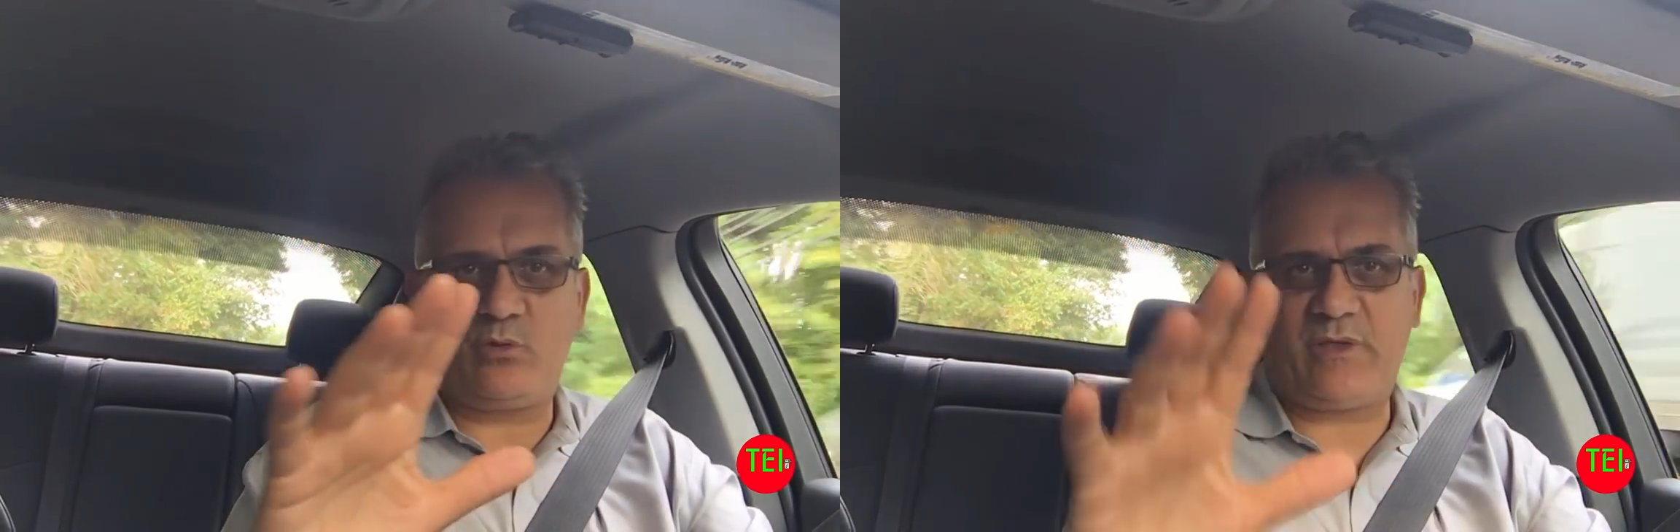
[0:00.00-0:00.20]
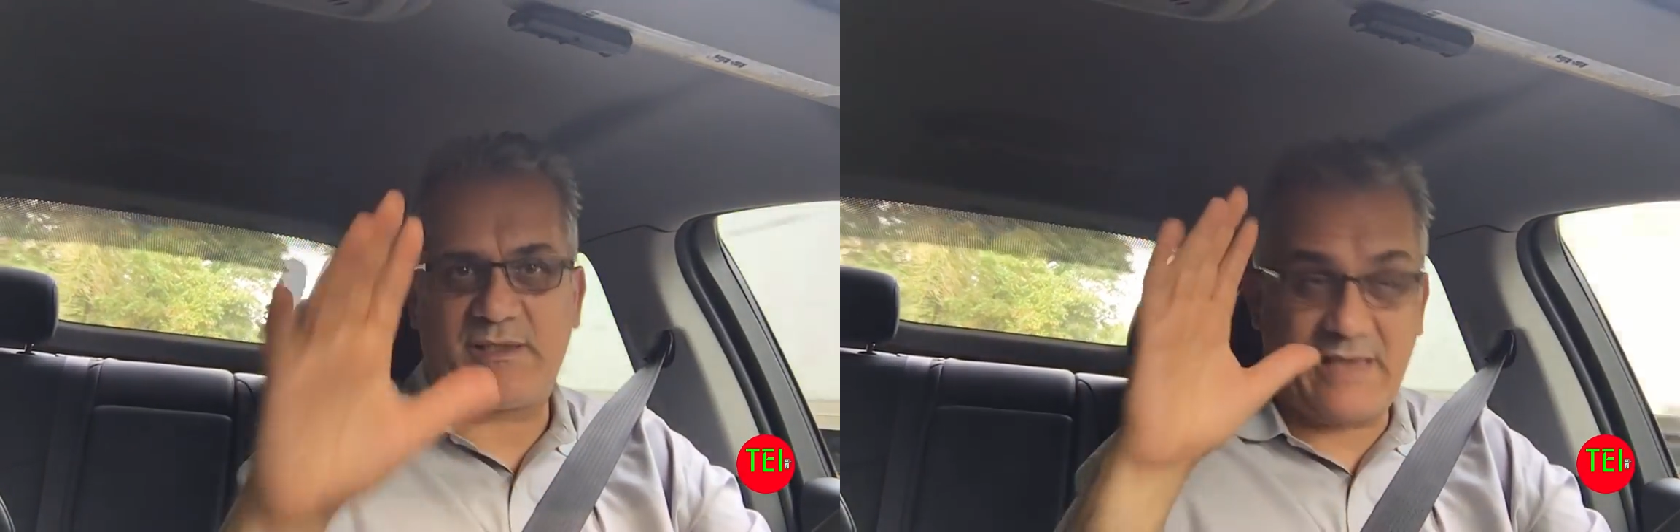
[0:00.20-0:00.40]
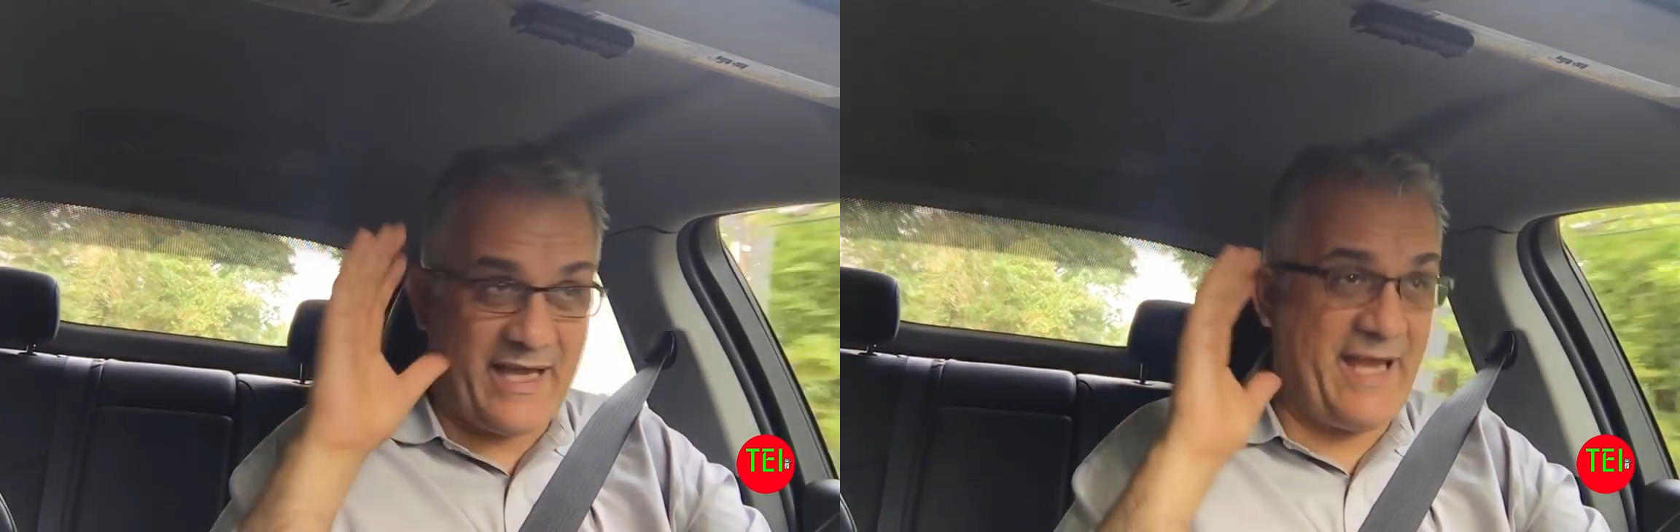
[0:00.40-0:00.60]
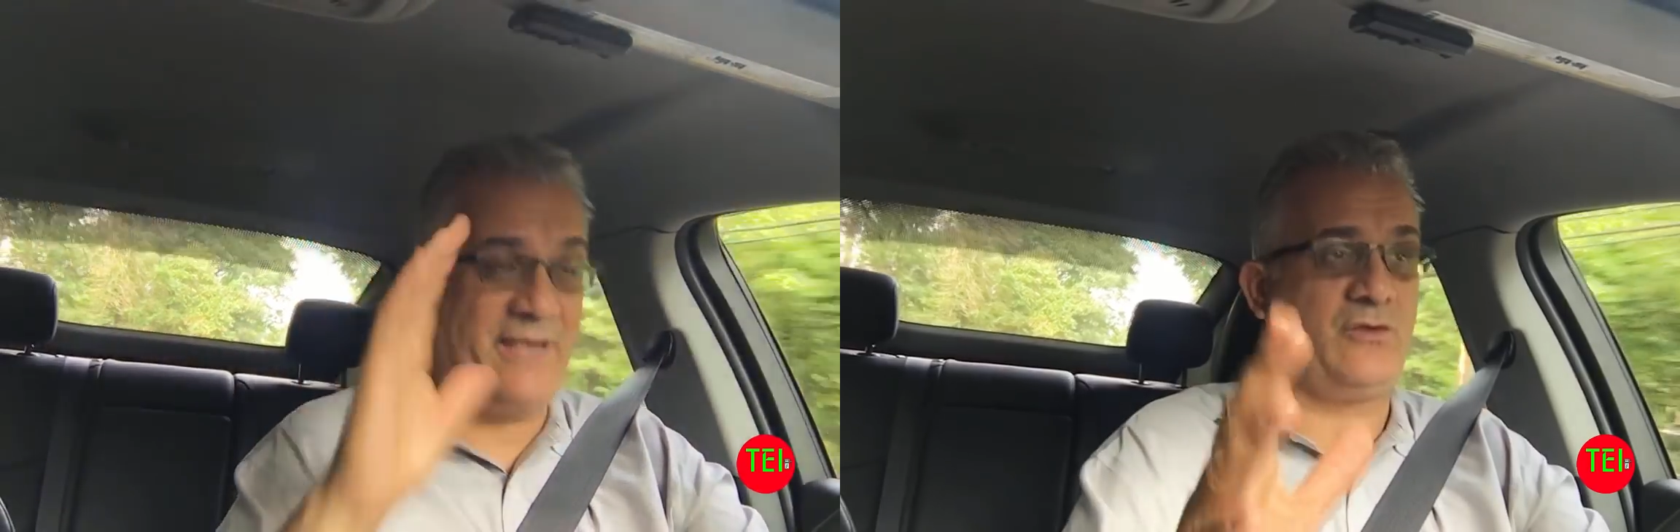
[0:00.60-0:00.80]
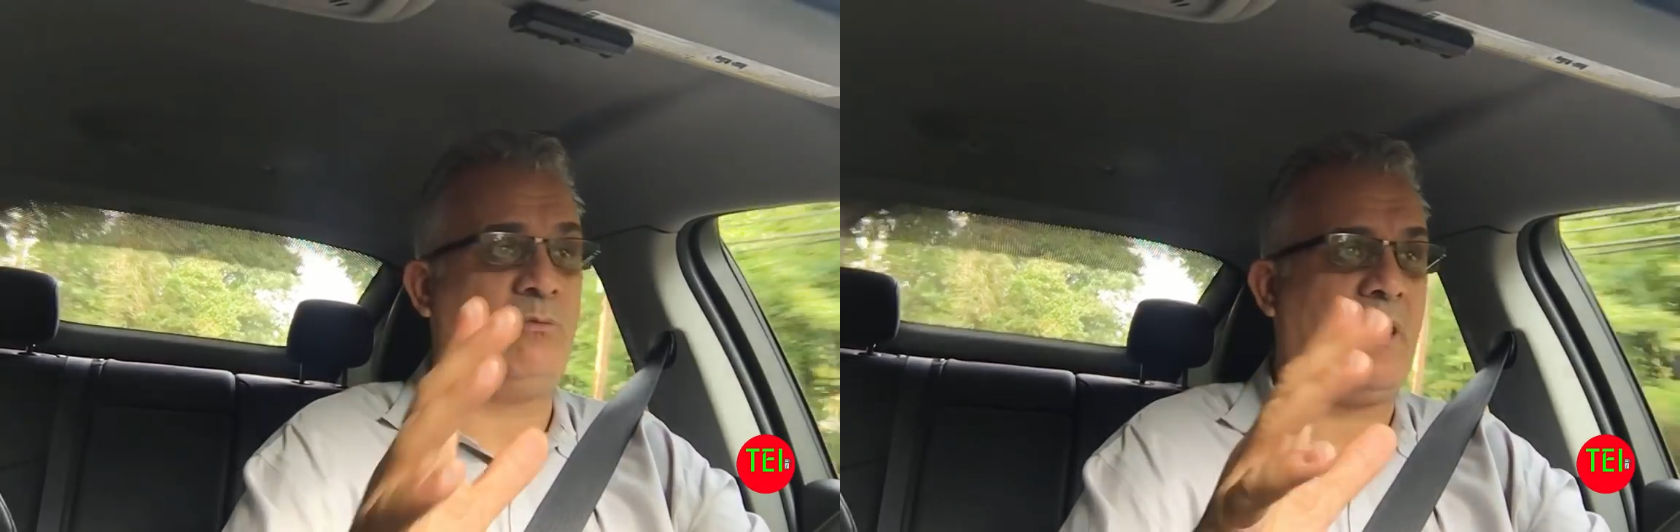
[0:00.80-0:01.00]
to Tesla
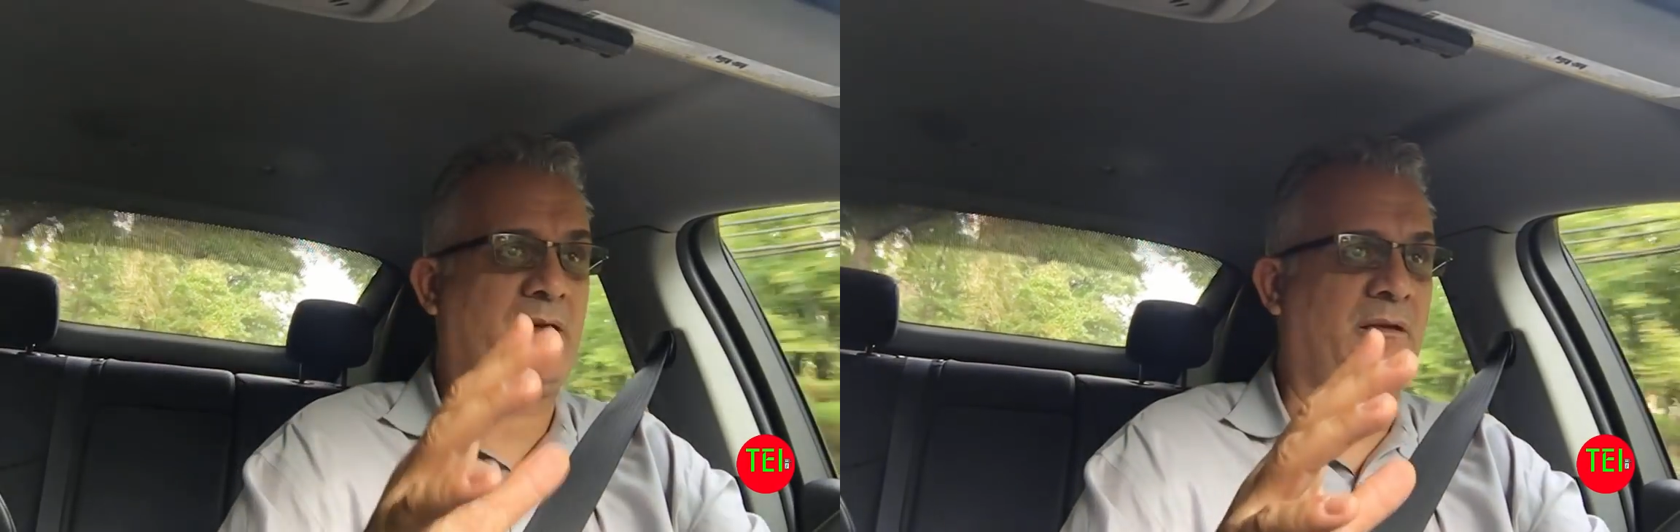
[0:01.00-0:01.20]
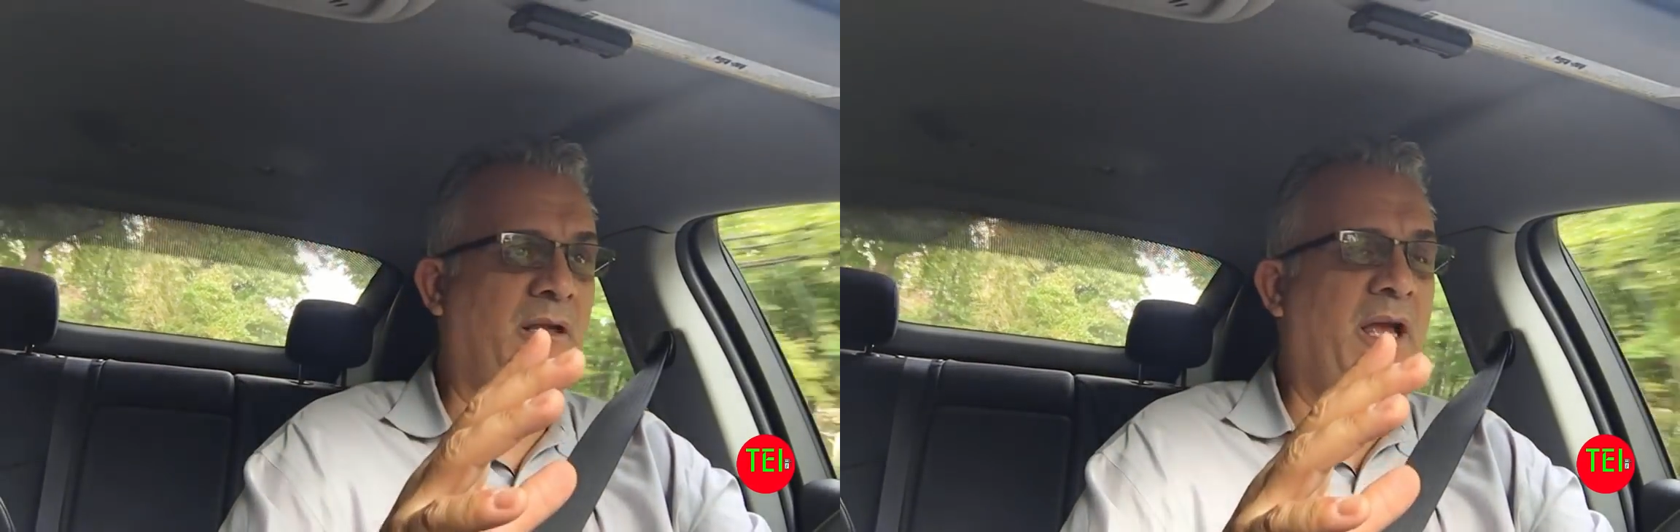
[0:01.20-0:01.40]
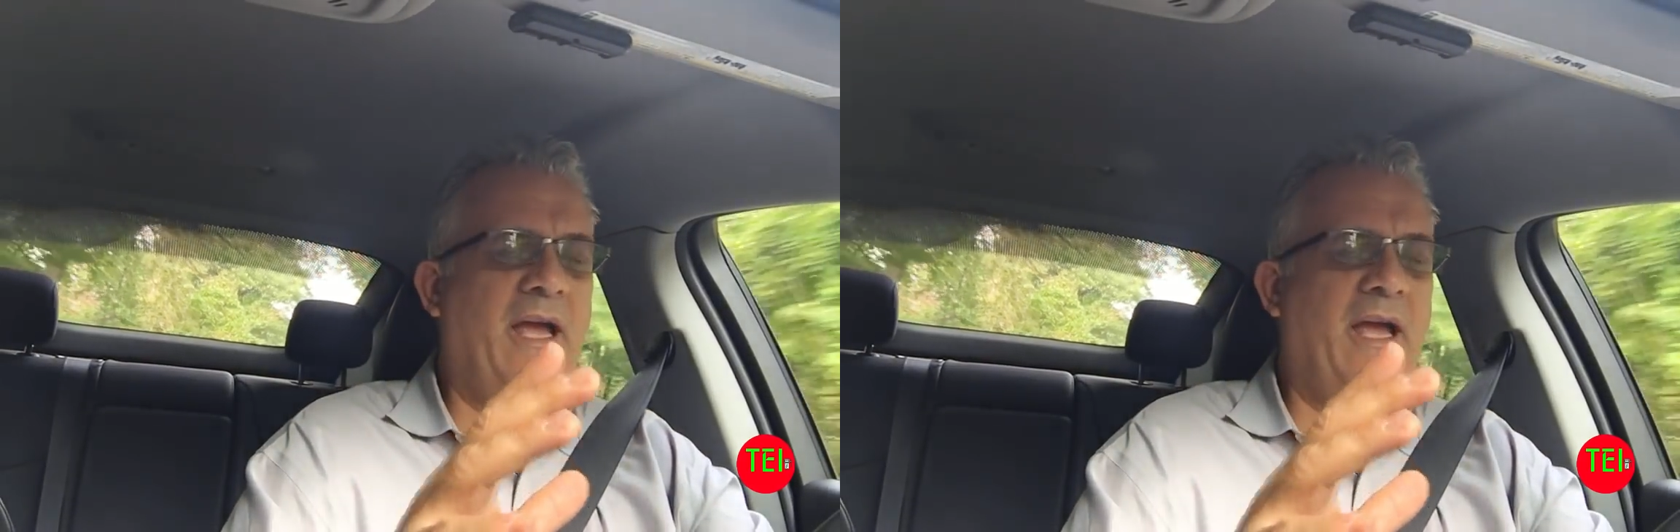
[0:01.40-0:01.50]
and to Model